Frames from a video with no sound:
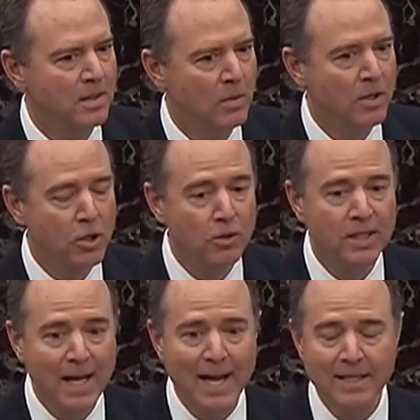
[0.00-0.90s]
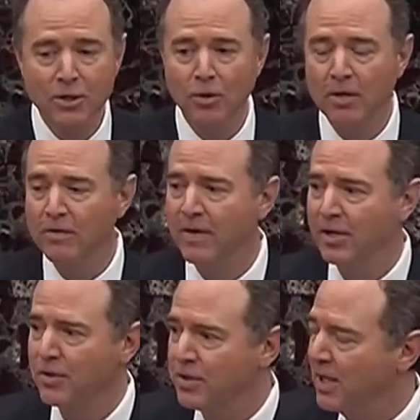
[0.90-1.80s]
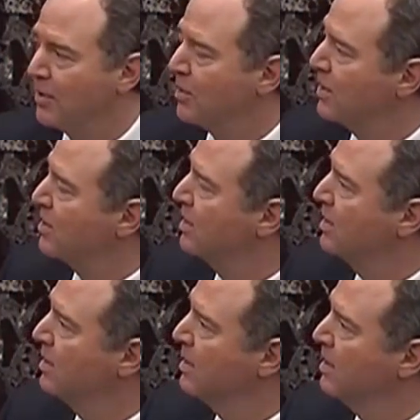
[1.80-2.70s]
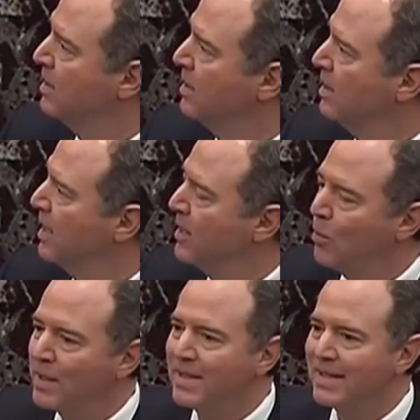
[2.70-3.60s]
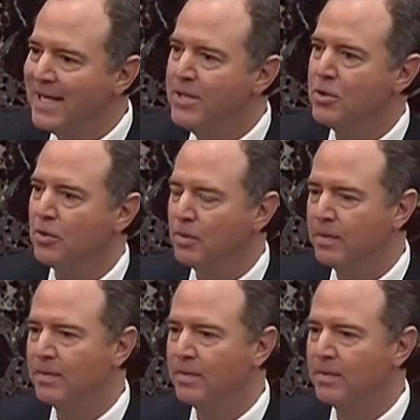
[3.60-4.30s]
Well, it goes to the Acting Director of National Intelligence. And what does he do?